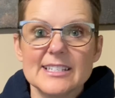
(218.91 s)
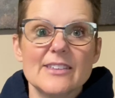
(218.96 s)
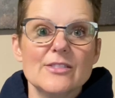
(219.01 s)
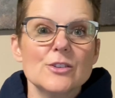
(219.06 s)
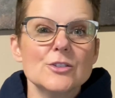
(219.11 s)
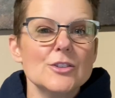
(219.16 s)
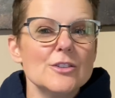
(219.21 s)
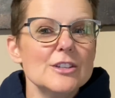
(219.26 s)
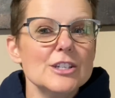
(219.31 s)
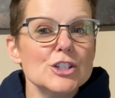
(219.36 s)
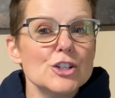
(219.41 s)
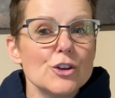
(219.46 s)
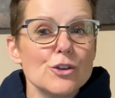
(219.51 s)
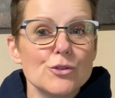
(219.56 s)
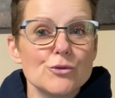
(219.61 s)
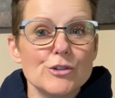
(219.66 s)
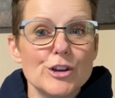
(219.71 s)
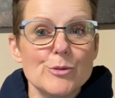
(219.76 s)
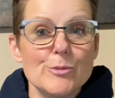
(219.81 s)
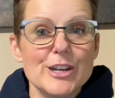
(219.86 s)
And those only took
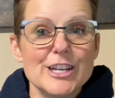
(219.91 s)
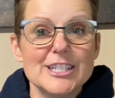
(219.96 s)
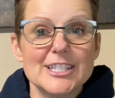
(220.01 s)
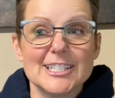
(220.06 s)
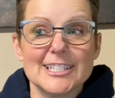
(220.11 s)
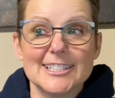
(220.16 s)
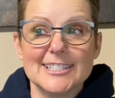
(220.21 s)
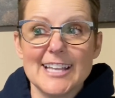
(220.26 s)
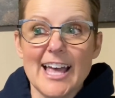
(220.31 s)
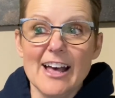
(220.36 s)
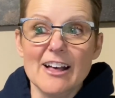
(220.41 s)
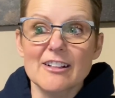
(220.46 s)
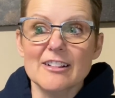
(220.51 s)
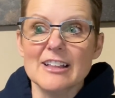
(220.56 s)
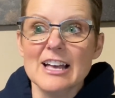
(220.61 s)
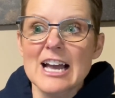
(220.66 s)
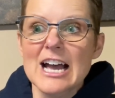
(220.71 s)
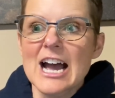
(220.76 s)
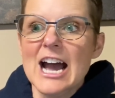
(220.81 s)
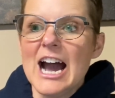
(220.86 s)
3 weeks to sell.
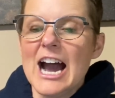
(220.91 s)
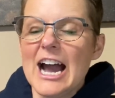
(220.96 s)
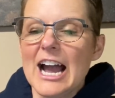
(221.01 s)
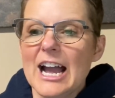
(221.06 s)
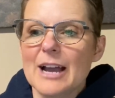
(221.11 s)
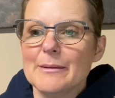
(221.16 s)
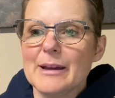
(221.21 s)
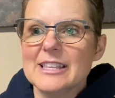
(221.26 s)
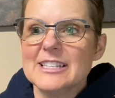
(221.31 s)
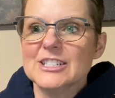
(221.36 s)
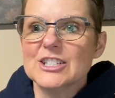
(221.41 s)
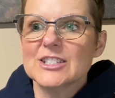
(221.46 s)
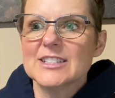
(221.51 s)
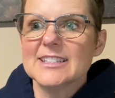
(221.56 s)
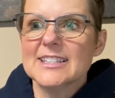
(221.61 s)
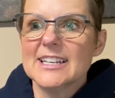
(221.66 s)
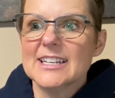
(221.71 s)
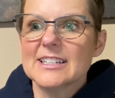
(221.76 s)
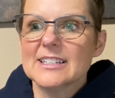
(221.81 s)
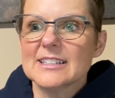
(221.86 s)
I just
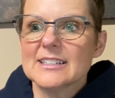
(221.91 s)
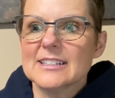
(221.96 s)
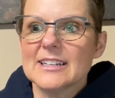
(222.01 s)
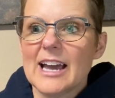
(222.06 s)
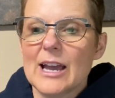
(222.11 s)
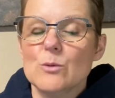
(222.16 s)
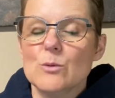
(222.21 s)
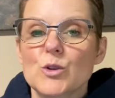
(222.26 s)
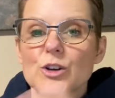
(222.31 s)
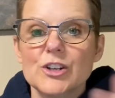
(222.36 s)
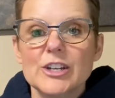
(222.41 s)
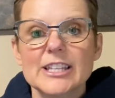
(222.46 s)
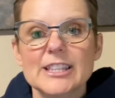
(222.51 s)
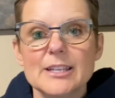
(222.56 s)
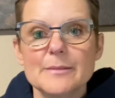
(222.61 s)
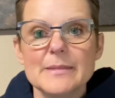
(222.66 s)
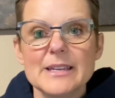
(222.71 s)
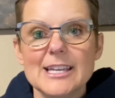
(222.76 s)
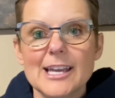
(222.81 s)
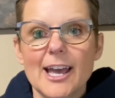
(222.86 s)
think I get
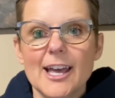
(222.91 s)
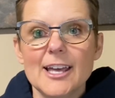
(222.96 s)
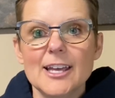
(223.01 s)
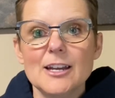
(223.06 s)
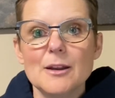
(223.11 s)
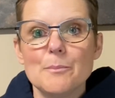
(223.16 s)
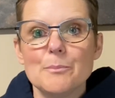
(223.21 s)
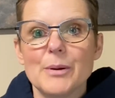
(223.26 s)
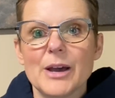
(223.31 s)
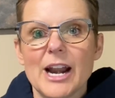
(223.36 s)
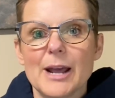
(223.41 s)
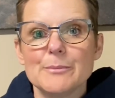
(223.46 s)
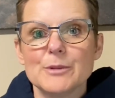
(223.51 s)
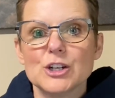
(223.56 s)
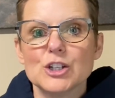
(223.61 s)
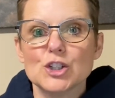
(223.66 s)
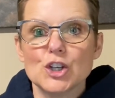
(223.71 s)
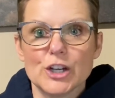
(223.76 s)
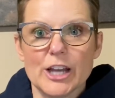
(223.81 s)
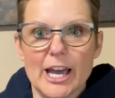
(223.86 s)
them again, but I'm
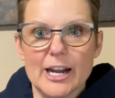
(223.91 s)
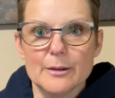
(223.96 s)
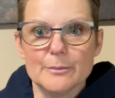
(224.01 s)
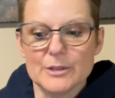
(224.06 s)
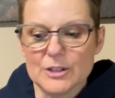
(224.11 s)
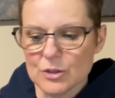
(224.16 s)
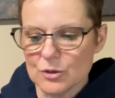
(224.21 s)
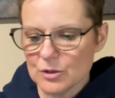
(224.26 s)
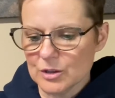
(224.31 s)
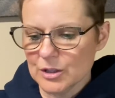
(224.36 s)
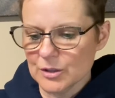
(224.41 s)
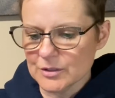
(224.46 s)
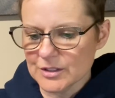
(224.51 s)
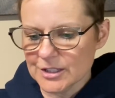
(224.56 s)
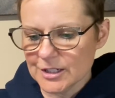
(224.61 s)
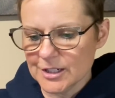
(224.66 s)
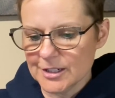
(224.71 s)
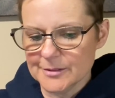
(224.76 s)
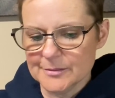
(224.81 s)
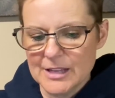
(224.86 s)
going to look at them a little
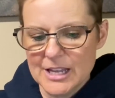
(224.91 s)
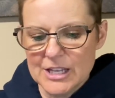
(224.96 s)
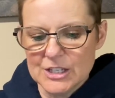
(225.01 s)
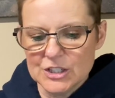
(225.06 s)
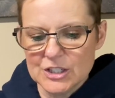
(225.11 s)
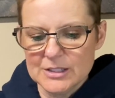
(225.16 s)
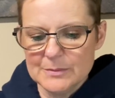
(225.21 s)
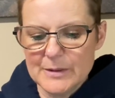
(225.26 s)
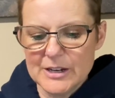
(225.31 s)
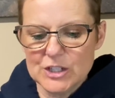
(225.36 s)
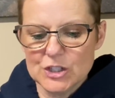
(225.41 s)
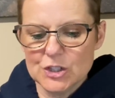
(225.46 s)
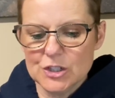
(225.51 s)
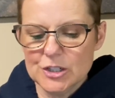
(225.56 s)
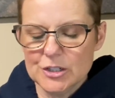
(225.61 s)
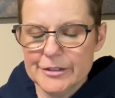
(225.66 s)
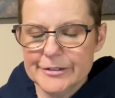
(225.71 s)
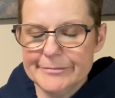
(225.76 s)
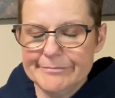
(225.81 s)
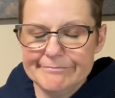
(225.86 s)
closer. Just make
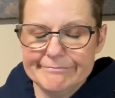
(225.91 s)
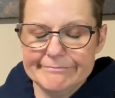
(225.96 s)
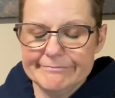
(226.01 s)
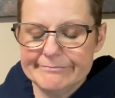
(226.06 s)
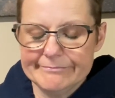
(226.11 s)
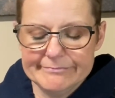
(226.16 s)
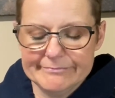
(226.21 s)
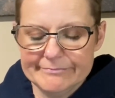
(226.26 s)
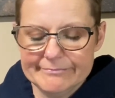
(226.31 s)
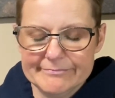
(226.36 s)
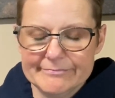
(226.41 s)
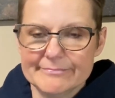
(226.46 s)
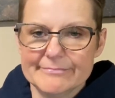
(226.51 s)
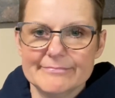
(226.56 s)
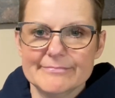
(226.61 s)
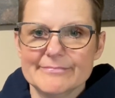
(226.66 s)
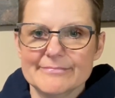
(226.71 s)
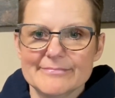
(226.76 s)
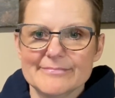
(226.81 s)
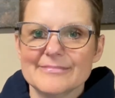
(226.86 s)
sure.
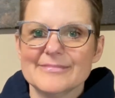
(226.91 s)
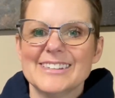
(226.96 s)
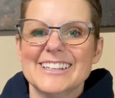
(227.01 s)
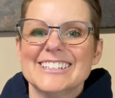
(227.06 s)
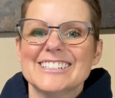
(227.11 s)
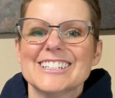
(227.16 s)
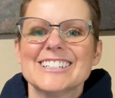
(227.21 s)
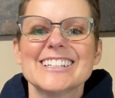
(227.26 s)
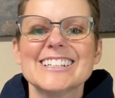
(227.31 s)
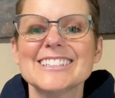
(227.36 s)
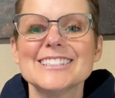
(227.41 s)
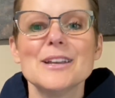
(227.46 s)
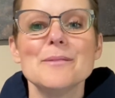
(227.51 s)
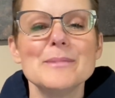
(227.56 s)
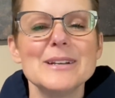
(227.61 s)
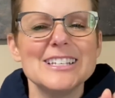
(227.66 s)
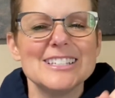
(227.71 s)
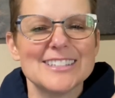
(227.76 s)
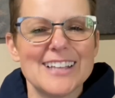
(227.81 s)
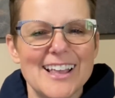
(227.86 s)
Just because
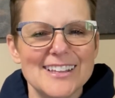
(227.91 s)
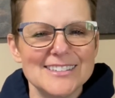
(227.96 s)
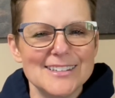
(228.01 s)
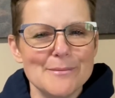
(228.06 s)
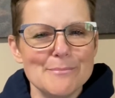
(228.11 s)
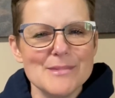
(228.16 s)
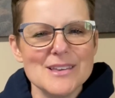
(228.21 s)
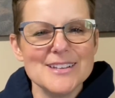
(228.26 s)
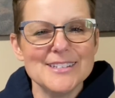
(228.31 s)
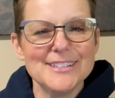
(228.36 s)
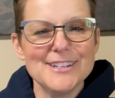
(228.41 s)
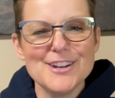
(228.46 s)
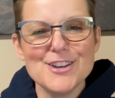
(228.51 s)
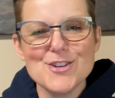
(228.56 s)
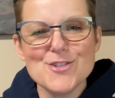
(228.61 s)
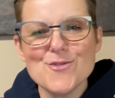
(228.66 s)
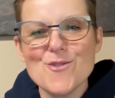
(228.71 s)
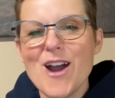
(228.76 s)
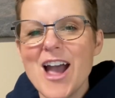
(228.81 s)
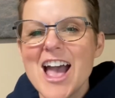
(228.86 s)
somebody says something's
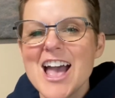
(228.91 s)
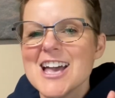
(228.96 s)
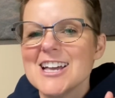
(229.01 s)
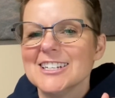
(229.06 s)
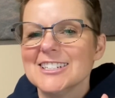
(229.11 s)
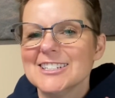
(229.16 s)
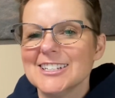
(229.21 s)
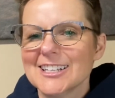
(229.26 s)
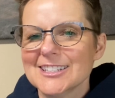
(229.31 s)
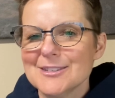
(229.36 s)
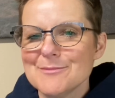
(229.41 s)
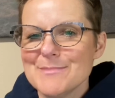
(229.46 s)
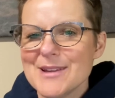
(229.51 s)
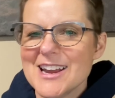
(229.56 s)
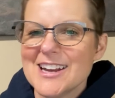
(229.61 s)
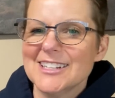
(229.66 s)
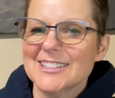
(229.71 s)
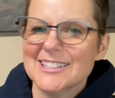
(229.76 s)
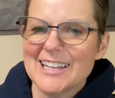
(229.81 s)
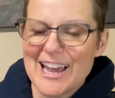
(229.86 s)
new doesn't
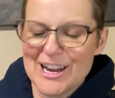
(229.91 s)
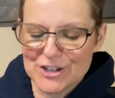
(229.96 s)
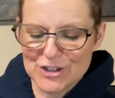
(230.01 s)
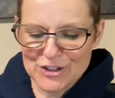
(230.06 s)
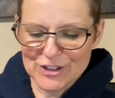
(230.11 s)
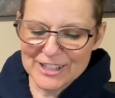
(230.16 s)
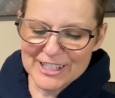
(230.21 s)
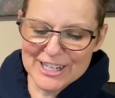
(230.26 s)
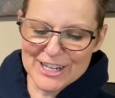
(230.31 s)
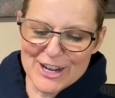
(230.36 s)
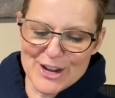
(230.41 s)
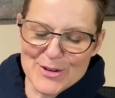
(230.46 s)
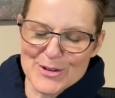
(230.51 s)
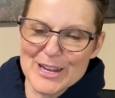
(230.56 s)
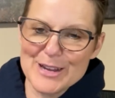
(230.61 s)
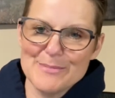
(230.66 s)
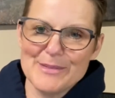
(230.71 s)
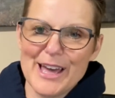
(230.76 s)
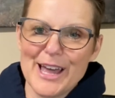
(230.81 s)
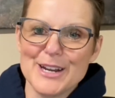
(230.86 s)
mean it's actually new.
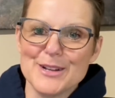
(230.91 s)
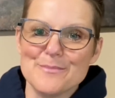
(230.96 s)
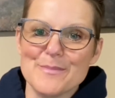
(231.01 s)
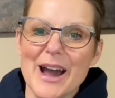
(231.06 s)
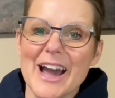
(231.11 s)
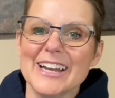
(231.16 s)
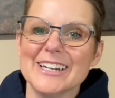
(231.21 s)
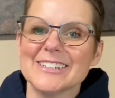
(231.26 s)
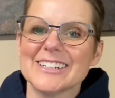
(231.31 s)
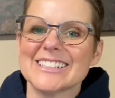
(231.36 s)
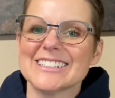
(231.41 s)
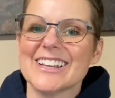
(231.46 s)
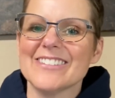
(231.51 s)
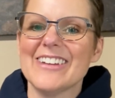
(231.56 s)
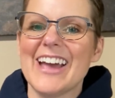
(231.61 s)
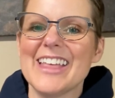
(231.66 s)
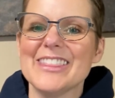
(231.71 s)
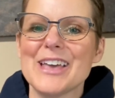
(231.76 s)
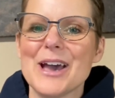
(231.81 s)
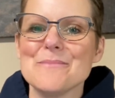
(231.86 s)
Keep that in mind, because I've
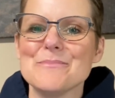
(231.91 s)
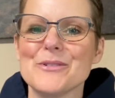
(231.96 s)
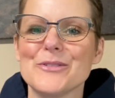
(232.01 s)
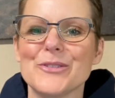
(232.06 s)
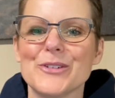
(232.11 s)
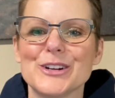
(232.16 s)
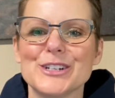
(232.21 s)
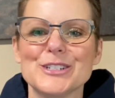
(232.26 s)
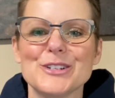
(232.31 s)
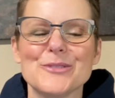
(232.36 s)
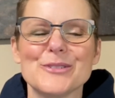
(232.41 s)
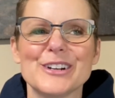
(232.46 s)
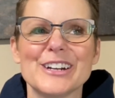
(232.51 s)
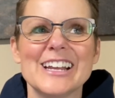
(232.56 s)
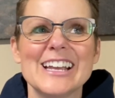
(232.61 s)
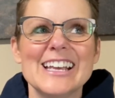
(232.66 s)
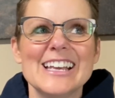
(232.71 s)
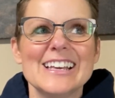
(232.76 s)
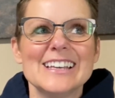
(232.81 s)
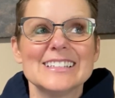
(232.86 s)
had that before too, where you
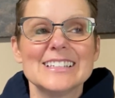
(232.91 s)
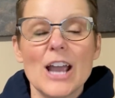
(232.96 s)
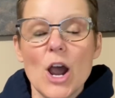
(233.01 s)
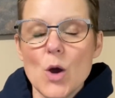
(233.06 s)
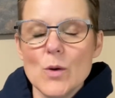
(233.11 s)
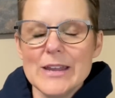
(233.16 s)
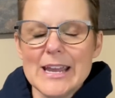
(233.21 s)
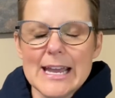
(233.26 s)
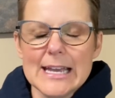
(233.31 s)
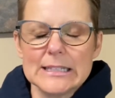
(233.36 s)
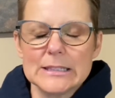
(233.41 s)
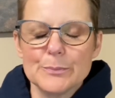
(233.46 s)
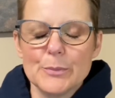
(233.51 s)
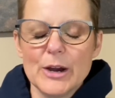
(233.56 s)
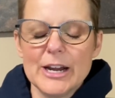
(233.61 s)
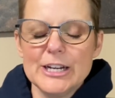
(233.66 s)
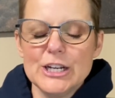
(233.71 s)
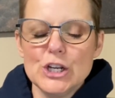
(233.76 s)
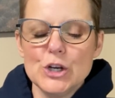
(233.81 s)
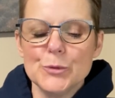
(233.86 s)
say, oh yeah, it's
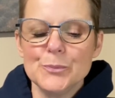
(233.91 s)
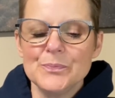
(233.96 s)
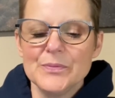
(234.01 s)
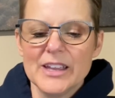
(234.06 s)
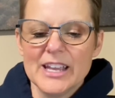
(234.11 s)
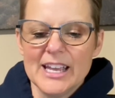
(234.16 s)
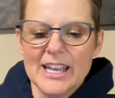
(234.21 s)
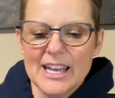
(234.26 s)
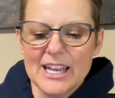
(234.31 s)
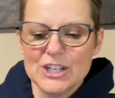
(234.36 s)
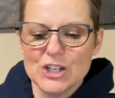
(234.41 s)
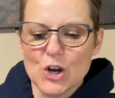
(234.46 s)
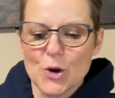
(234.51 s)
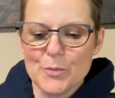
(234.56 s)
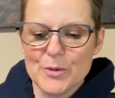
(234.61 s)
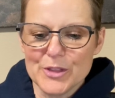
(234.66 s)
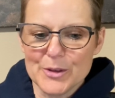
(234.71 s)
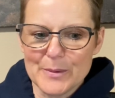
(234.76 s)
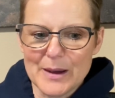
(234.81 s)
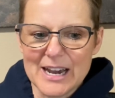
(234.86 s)
brand new. And you
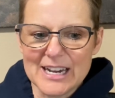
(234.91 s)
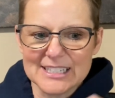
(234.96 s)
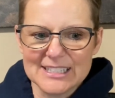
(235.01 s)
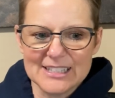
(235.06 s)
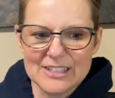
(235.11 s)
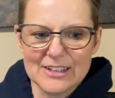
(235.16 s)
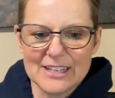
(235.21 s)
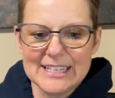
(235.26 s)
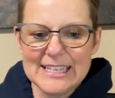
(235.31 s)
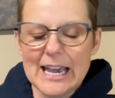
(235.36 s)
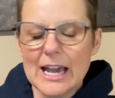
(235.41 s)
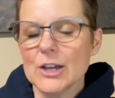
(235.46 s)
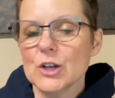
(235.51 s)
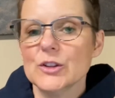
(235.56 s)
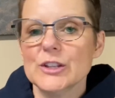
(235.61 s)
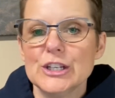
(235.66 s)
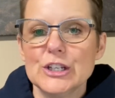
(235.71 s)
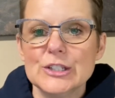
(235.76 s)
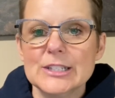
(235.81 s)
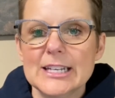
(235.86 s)
open the box and they're like, yeah, I
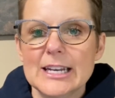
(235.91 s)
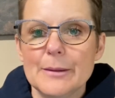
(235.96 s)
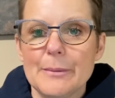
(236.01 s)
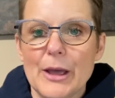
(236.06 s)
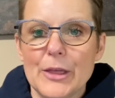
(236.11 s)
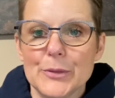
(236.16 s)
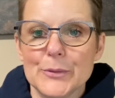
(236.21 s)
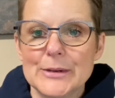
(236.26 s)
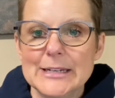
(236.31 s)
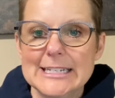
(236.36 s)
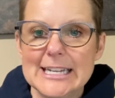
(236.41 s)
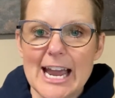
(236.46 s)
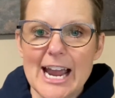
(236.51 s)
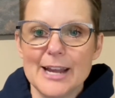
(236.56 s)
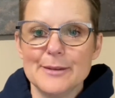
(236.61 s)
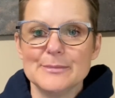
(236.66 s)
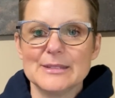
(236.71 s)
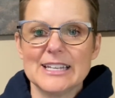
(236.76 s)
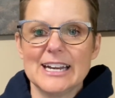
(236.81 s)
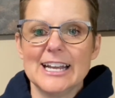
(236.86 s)
only used it about 3
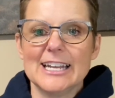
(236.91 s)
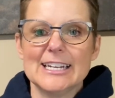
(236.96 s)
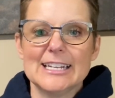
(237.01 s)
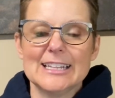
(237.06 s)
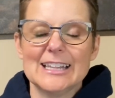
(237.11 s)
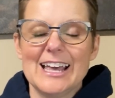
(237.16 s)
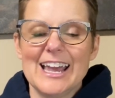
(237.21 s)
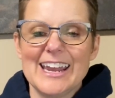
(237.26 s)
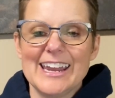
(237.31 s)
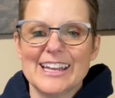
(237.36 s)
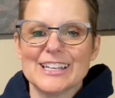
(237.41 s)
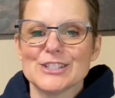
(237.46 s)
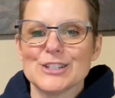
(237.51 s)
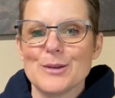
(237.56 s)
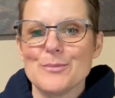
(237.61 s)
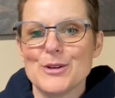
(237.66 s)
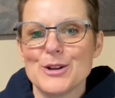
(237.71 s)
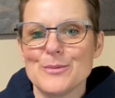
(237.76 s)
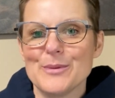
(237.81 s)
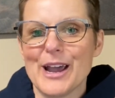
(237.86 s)
times and I didn't like it, so I
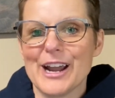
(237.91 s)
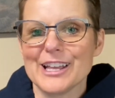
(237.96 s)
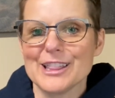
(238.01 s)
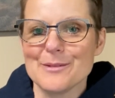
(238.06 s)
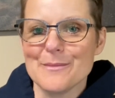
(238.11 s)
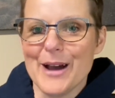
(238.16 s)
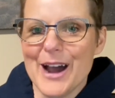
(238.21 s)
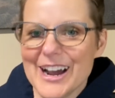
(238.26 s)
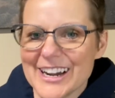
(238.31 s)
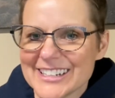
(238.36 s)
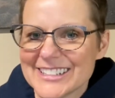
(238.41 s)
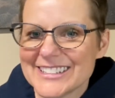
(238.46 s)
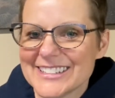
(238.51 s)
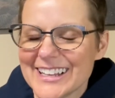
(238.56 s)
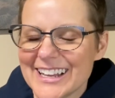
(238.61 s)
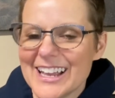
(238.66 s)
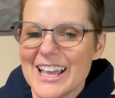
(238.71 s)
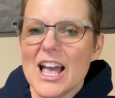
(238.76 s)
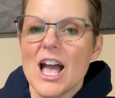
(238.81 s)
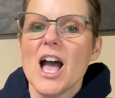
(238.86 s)
put it back in the box.
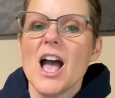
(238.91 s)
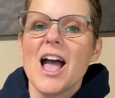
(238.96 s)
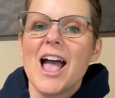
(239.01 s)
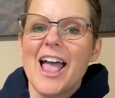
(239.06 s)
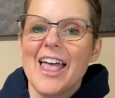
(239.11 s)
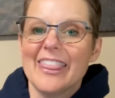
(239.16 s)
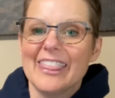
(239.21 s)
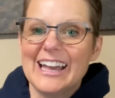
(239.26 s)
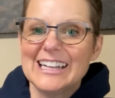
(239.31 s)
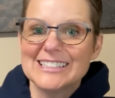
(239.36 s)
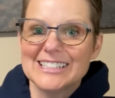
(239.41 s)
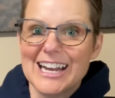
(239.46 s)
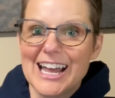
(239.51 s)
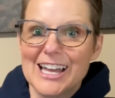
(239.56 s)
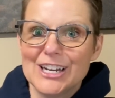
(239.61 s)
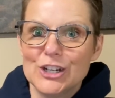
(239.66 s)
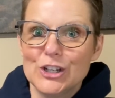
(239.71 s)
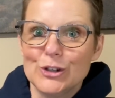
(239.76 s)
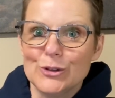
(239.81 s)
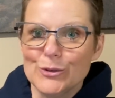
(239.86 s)
Like, that's
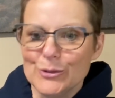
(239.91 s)
not new.